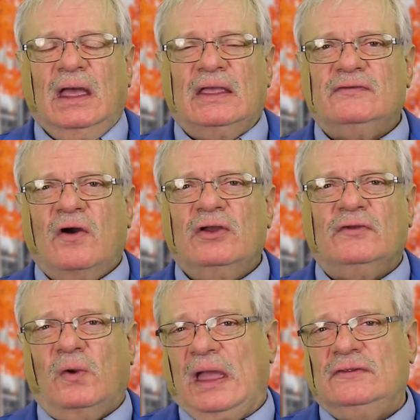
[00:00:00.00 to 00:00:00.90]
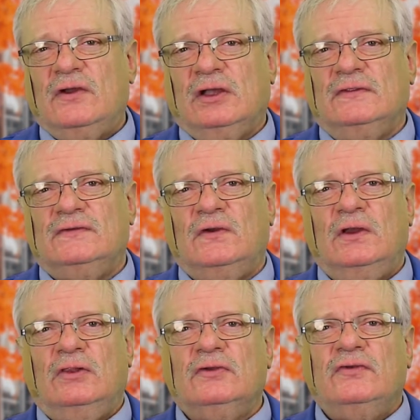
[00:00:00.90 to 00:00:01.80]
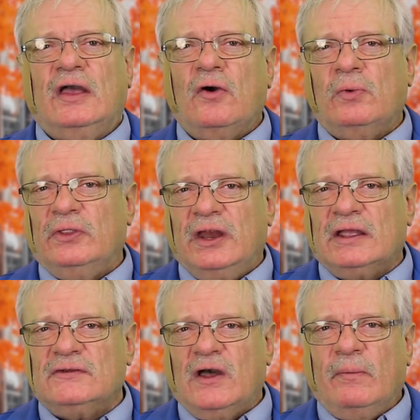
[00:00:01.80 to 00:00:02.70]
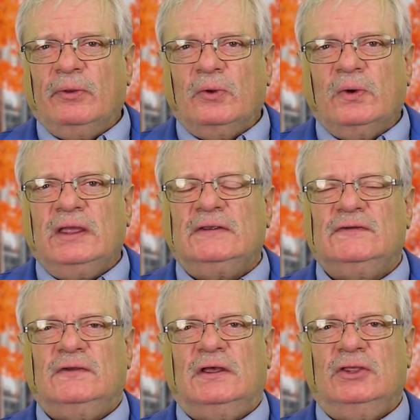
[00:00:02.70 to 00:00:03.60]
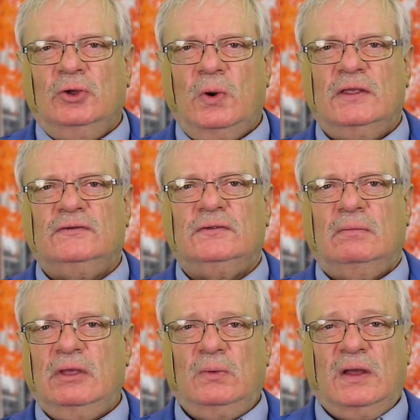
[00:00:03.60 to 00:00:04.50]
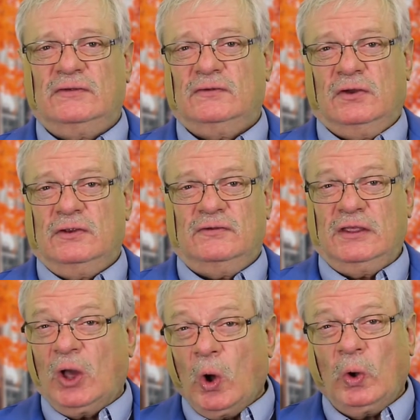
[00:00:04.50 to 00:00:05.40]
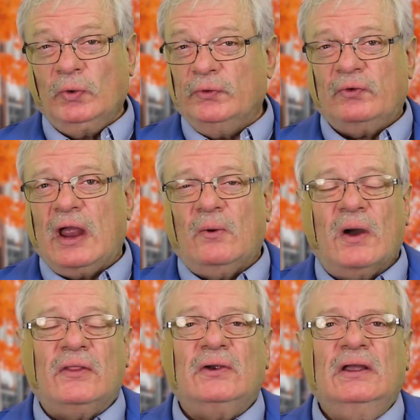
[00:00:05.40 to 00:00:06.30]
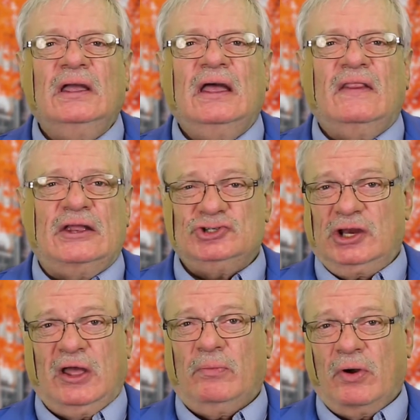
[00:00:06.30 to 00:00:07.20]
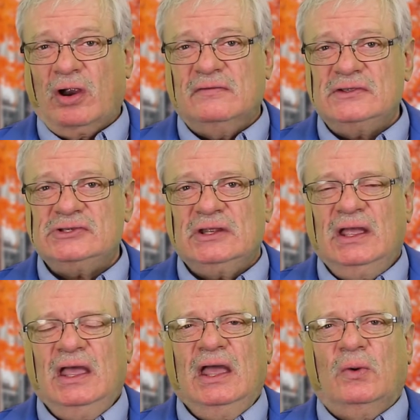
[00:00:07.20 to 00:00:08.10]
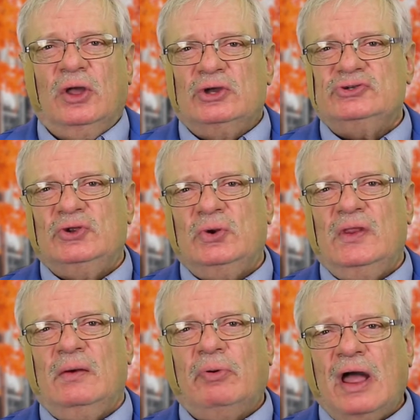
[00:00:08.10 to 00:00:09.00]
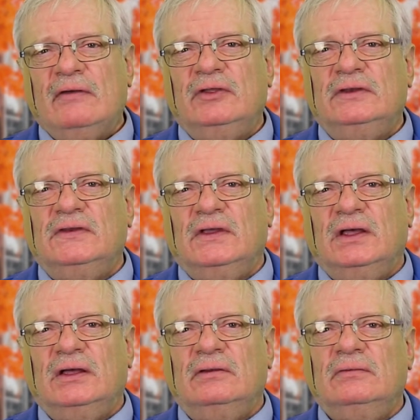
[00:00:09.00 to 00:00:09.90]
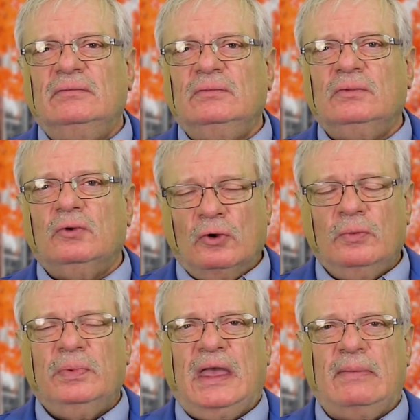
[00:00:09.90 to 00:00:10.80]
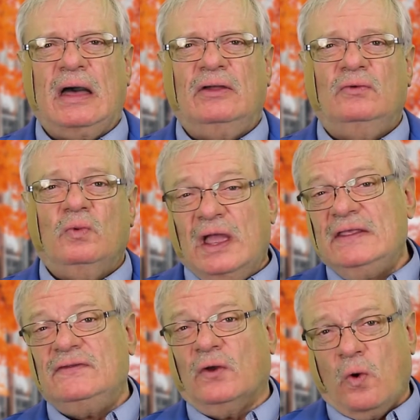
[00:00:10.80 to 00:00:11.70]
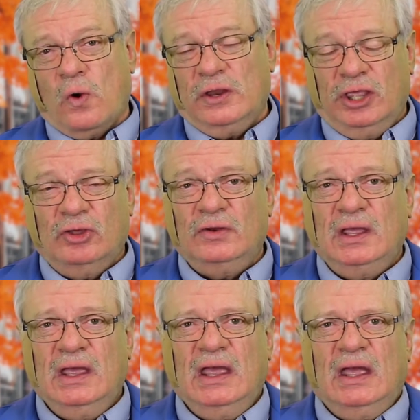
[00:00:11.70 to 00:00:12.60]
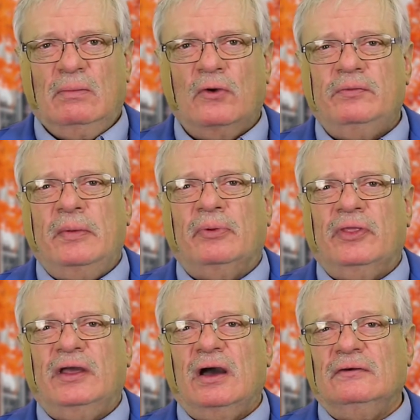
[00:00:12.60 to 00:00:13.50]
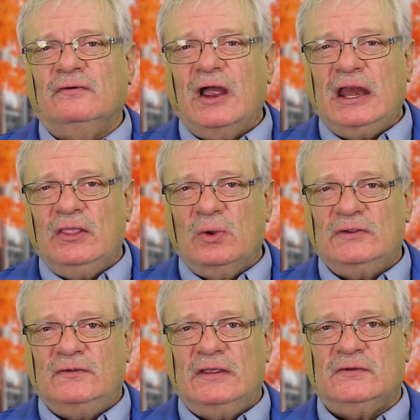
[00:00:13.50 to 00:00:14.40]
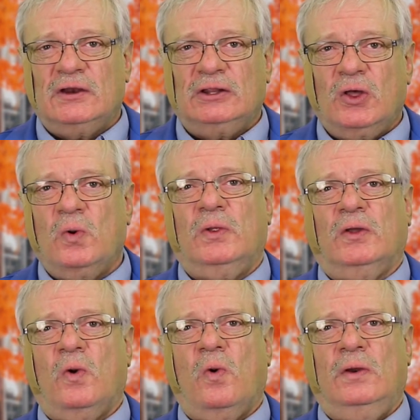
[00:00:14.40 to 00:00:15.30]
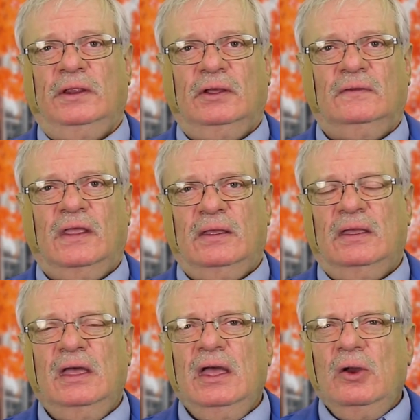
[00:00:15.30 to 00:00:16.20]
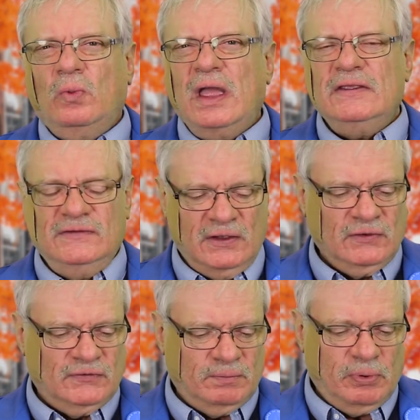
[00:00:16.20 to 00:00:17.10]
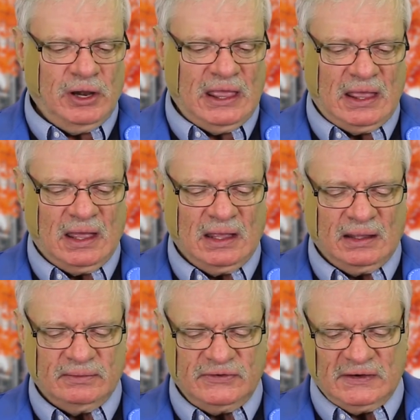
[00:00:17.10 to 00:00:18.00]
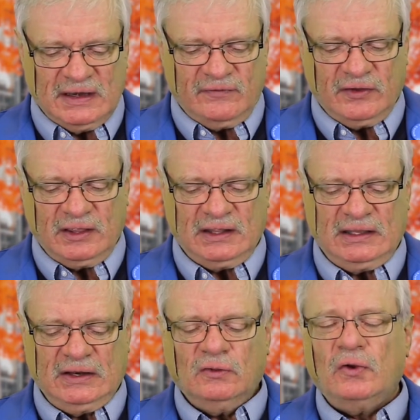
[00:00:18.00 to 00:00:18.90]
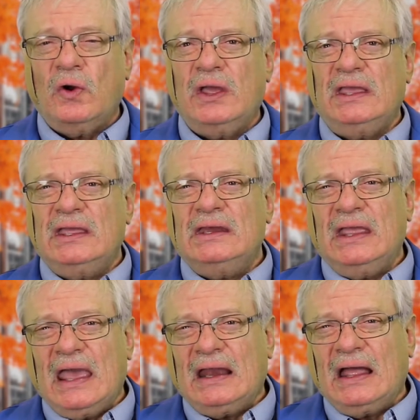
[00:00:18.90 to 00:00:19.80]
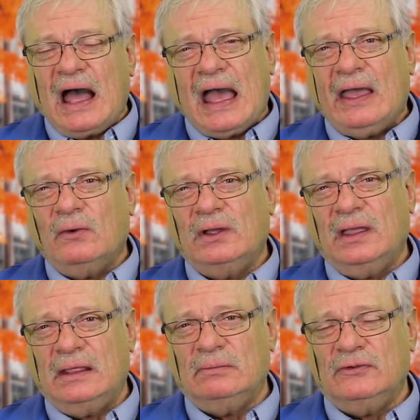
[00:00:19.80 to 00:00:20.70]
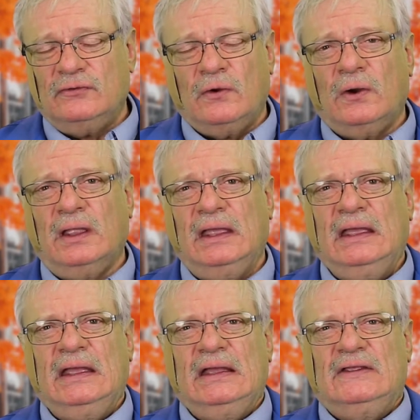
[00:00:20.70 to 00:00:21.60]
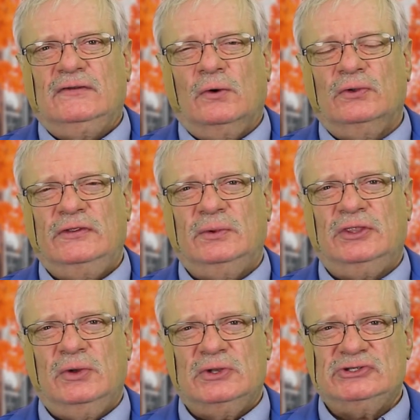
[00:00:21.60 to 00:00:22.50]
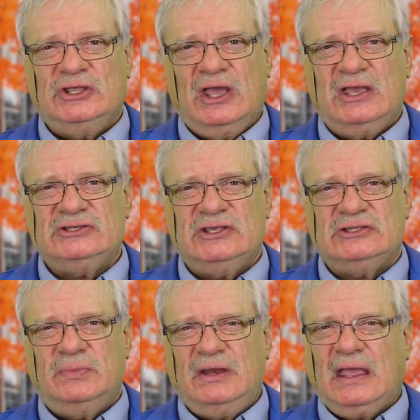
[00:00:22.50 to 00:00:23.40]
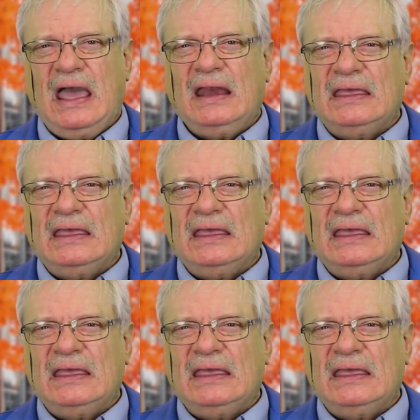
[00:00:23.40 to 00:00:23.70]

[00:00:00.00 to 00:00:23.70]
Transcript: As far as the grains are concerned, it looks like over the next couple of weeks, uh, U.S. Uh, Midwest is going to see cold and dry weather. That should help harvest. We also noted that a private uh, group came out and raised the corn yield. Most people think on Friday USDA is going to lower the corn yield. They raise yields pretty um, significantly in Illinois, Indiana, Iowa, and Missouri. So we'll see what the USDA says, but it kind of